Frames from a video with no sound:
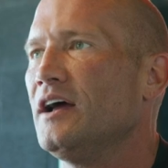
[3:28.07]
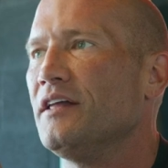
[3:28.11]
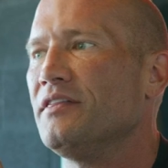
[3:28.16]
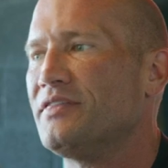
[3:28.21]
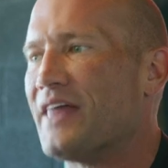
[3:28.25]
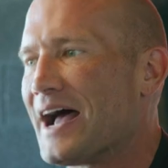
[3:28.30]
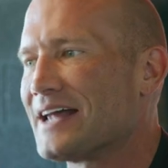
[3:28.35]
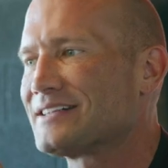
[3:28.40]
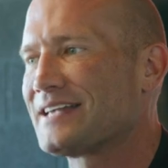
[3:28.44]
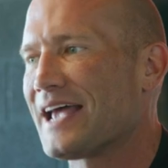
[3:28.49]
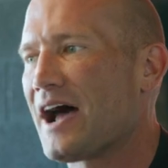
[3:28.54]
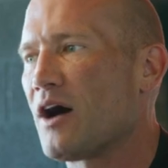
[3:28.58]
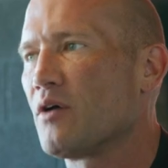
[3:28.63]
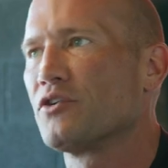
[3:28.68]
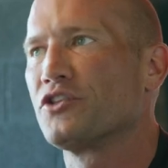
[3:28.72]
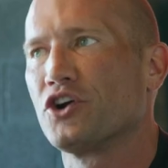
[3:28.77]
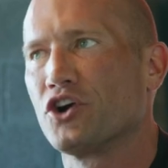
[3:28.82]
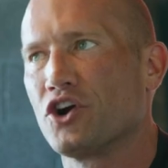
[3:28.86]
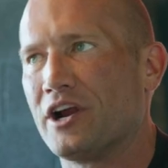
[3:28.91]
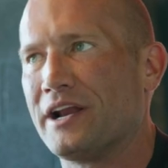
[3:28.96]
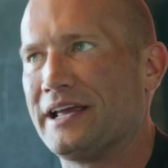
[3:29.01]
That's how
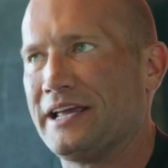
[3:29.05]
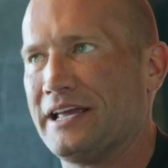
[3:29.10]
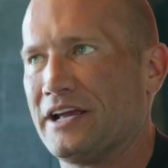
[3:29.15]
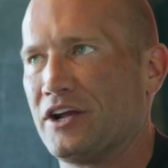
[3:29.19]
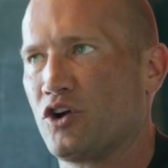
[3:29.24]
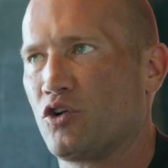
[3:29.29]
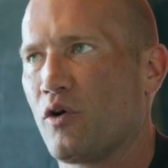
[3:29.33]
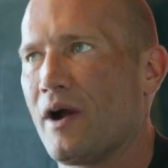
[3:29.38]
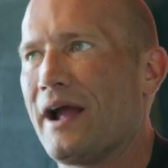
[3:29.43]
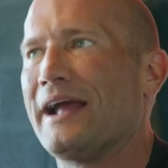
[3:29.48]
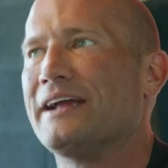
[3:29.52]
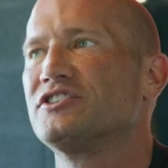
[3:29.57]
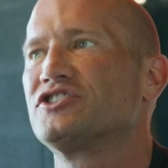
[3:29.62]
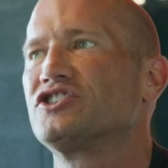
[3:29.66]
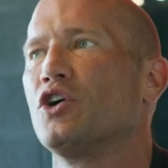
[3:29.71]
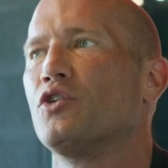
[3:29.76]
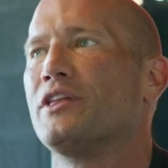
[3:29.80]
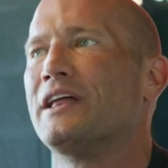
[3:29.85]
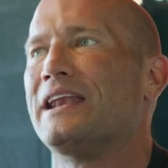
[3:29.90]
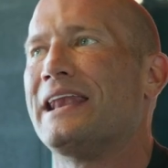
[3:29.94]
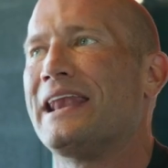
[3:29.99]
they're gonna get great,
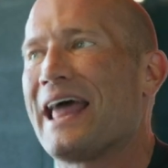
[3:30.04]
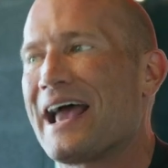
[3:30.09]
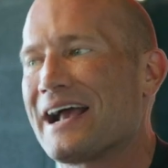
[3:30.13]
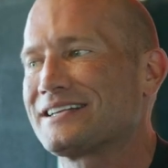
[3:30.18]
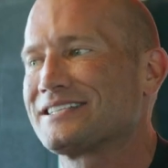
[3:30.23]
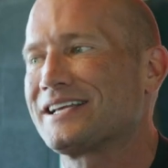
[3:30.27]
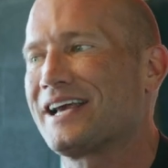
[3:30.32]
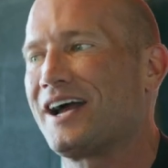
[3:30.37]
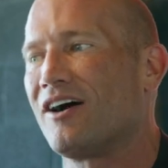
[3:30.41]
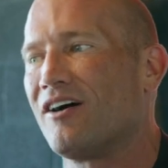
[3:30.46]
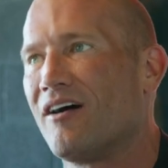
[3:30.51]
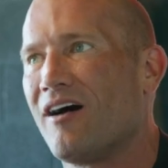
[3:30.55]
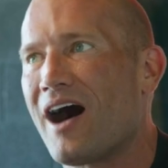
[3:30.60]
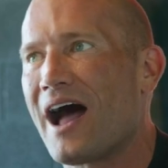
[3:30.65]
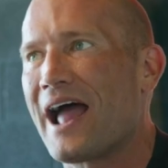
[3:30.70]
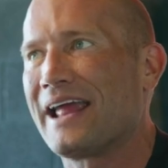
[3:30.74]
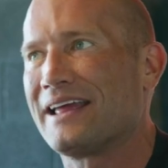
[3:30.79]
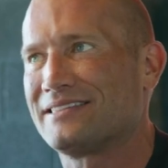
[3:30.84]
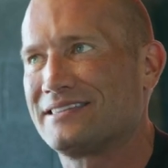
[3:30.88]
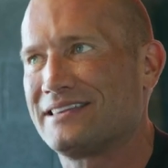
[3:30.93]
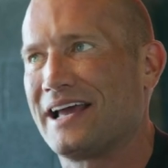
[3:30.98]
so the next
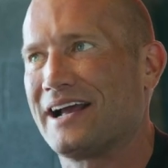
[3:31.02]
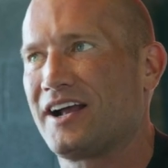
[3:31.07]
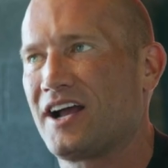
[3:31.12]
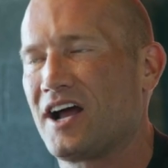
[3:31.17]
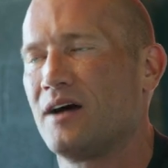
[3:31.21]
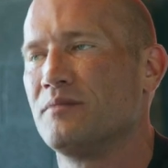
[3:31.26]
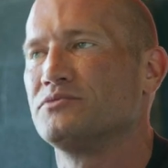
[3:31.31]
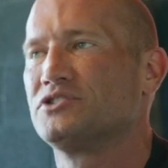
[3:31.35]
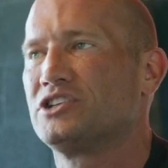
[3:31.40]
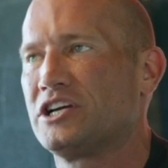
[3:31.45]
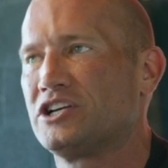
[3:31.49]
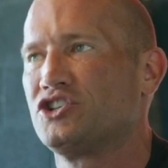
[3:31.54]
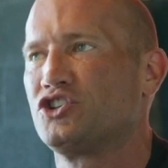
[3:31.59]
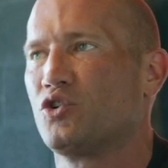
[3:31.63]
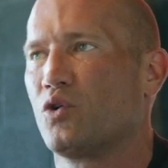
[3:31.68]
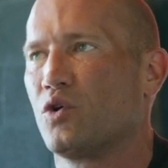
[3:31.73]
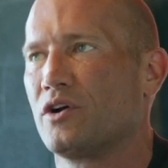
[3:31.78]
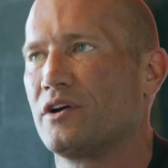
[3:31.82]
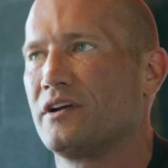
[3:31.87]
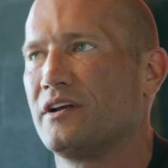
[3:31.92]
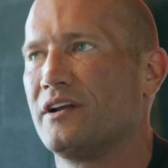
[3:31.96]
client that comes in,
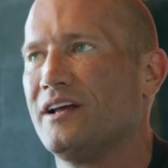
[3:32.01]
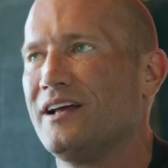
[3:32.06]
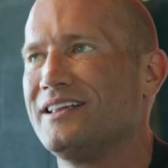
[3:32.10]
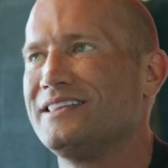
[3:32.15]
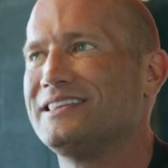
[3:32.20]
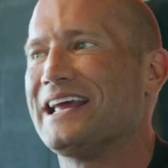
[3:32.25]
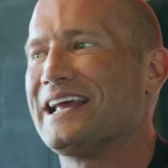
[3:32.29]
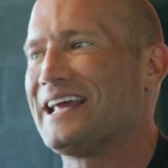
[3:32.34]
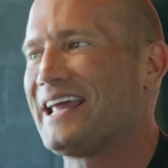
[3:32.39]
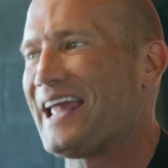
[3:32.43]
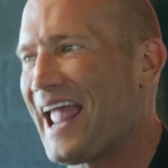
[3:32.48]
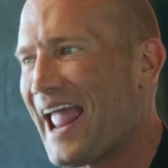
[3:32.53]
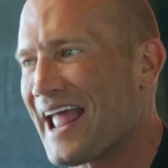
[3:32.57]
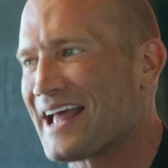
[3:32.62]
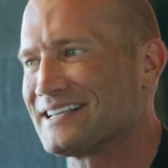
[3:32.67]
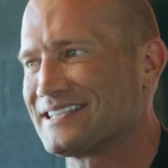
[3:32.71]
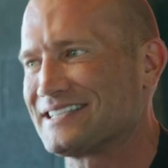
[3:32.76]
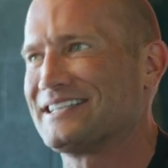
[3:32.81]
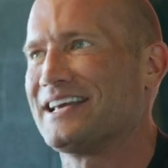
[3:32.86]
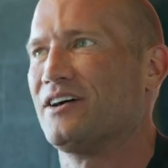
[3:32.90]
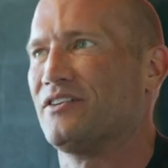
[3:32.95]
Jordan, they
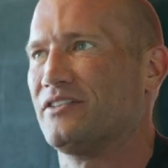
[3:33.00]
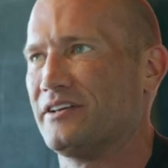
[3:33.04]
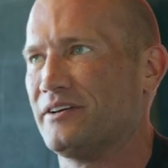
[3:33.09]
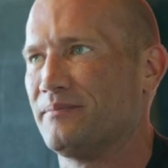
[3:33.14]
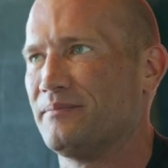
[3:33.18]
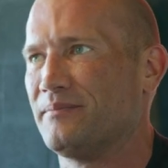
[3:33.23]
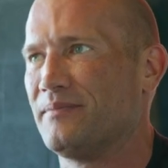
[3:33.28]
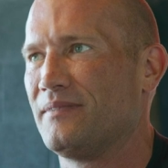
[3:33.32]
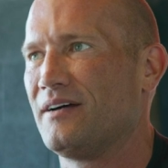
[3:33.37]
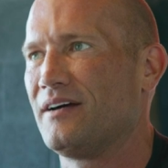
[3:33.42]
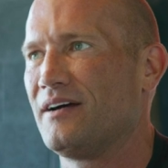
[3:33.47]
can sell them.